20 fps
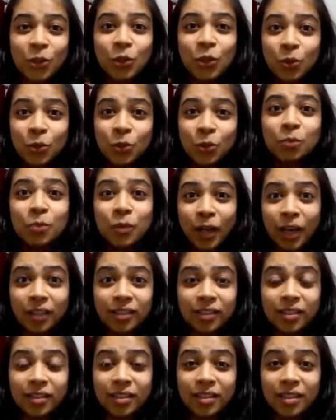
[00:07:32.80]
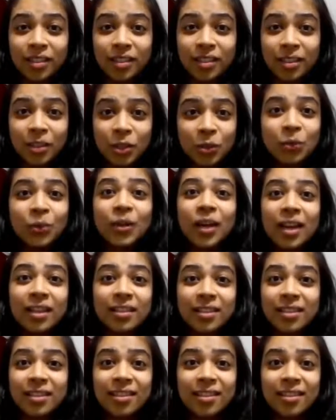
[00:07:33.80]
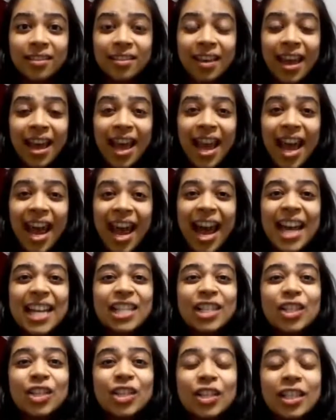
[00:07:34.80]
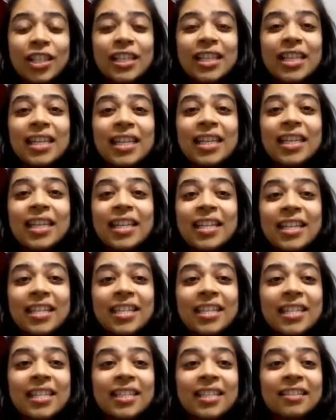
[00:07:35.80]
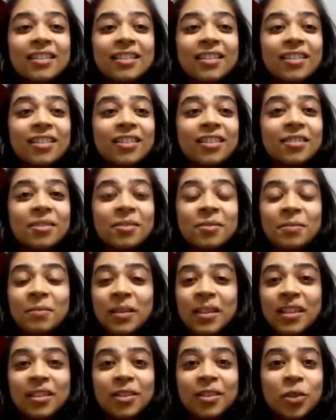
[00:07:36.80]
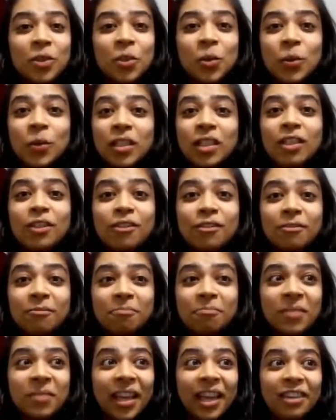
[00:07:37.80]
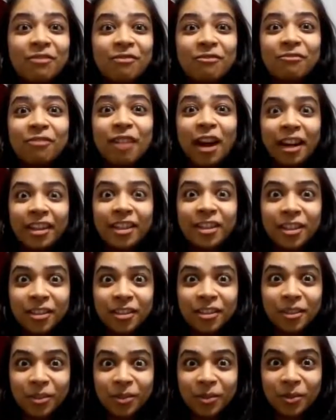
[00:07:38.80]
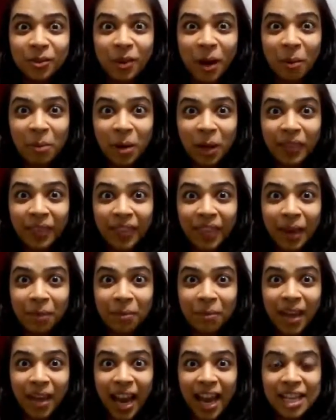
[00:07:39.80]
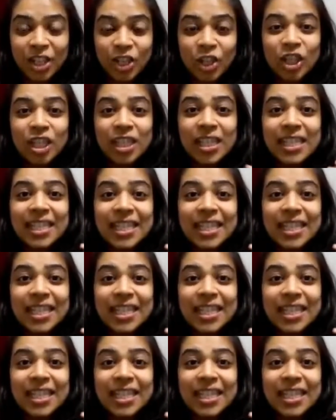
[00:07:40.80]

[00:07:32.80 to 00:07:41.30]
two brothers, two cousins, and she is a total like fighter among them, and she